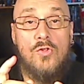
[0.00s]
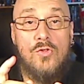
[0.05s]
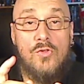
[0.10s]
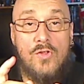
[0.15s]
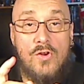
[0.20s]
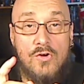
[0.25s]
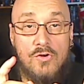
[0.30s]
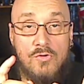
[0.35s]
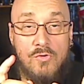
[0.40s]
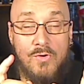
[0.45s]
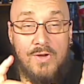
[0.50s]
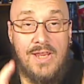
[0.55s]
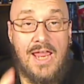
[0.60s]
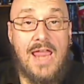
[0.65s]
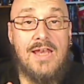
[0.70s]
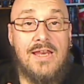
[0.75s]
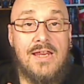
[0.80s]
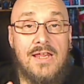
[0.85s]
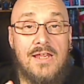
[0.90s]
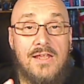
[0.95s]
that are
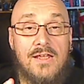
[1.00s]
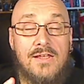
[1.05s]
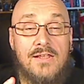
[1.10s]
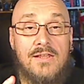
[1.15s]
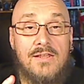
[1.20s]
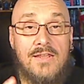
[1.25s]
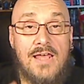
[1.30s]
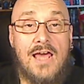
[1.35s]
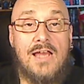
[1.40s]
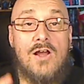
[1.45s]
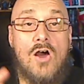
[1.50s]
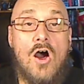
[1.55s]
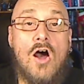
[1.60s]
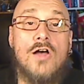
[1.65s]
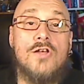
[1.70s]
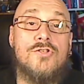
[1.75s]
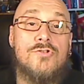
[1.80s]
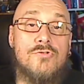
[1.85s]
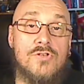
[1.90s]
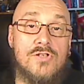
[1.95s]
creating that
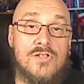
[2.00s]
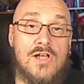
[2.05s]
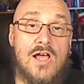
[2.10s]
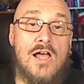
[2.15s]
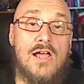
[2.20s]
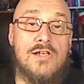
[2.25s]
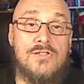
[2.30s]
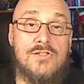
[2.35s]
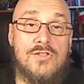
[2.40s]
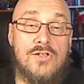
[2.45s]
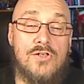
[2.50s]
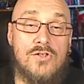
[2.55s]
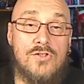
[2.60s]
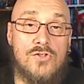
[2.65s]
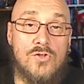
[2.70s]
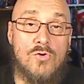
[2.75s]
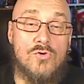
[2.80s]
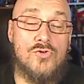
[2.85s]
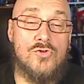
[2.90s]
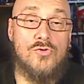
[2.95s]
ostracized
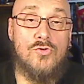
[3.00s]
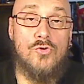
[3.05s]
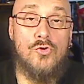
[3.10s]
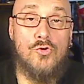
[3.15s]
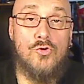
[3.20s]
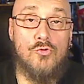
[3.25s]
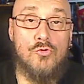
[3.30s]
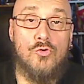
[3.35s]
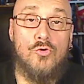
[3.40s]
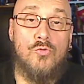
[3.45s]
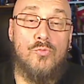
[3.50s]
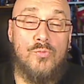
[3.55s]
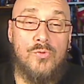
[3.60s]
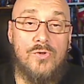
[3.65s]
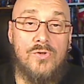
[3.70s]
social group.